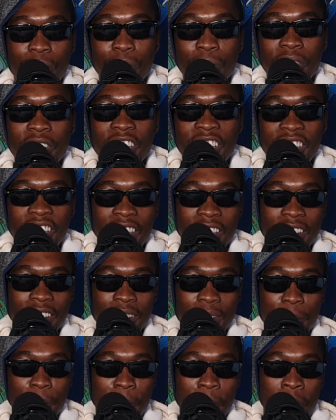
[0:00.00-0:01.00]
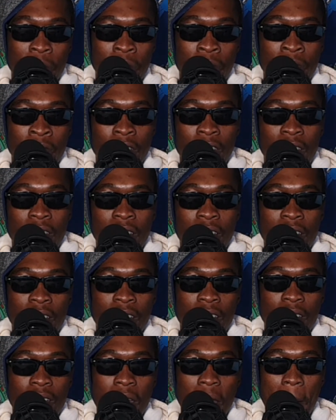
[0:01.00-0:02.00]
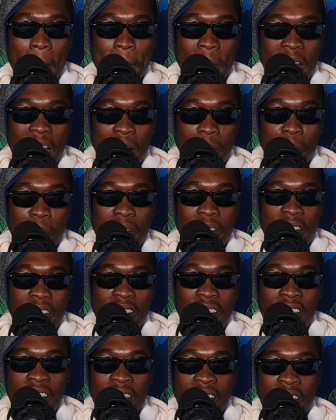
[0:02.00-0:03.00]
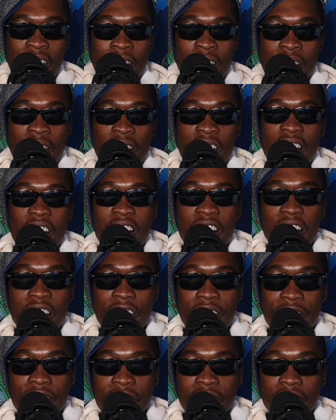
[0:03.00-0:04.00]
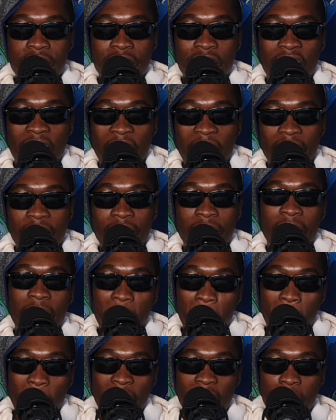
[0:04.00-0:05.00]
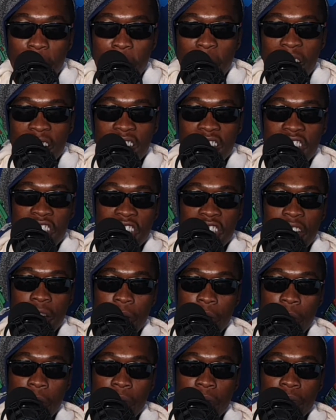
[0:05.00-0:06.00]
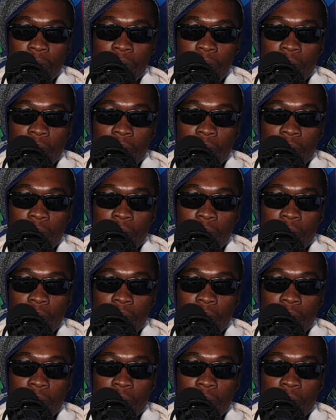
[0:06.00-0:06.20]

Two niggas, a black man living under a white man's shadow.